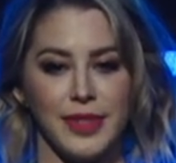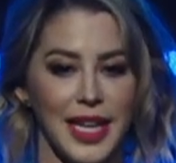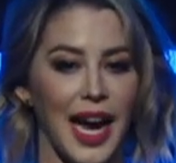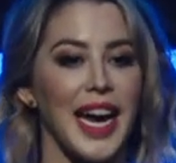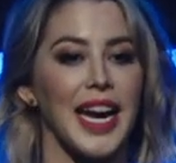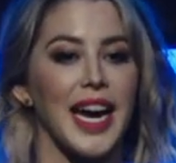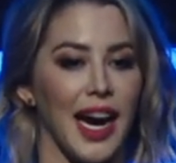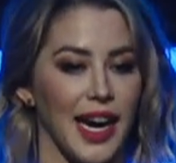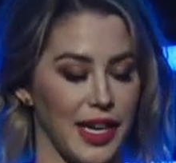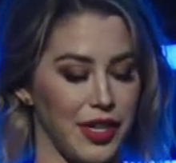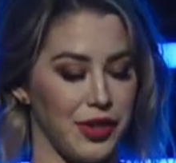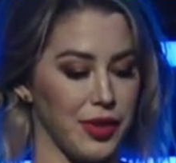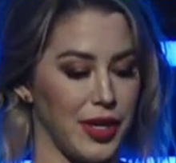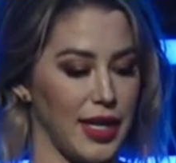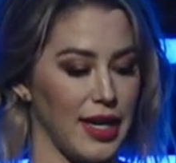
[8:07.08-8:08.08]

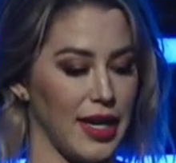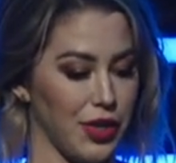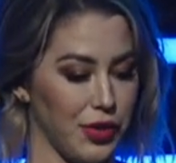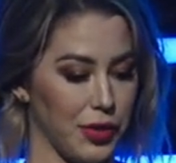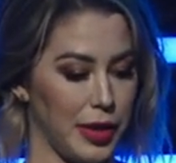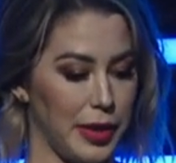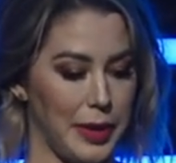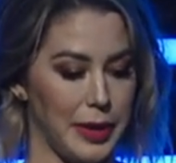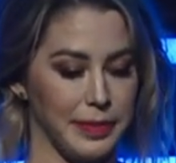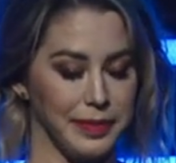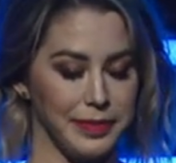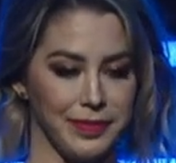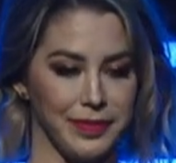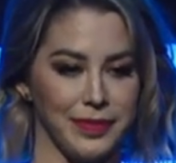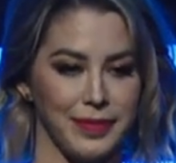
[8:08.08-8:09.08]
psychiatry, and treatment.
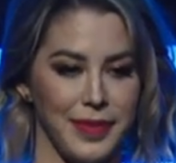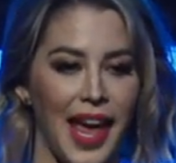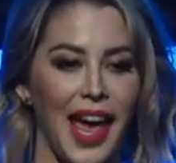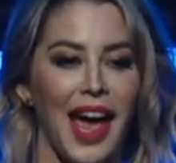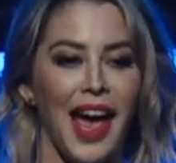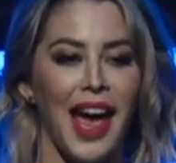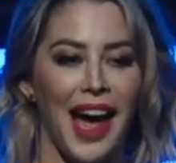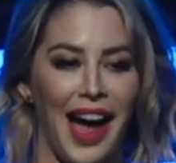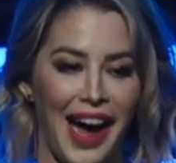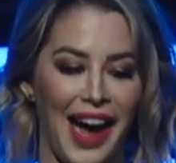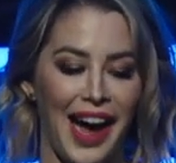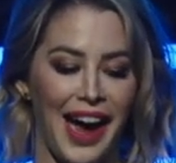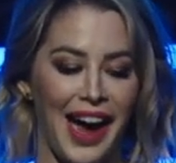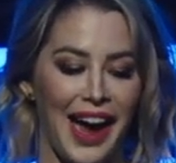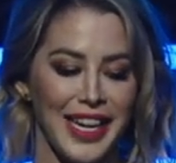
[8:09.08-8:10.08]

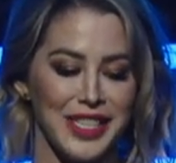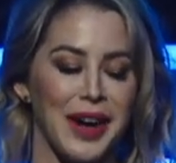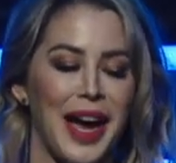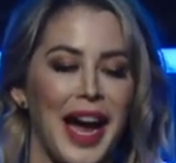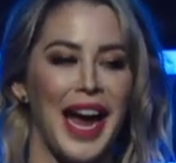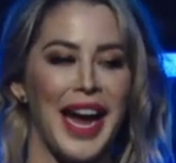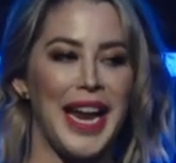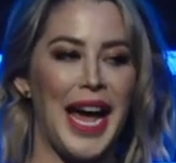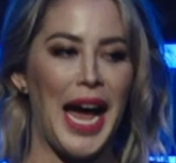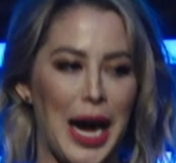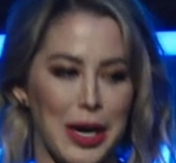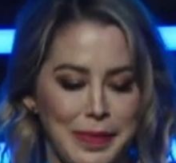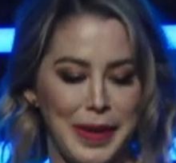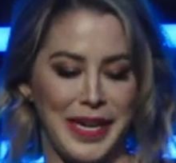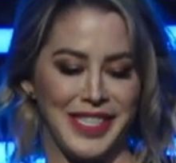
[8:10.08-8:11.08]
I tried
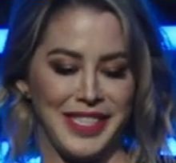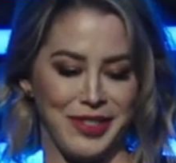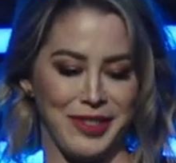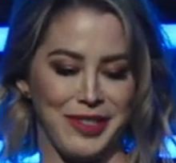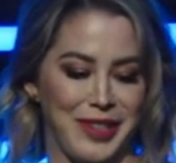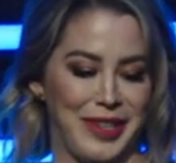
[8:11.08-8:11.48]
outpatient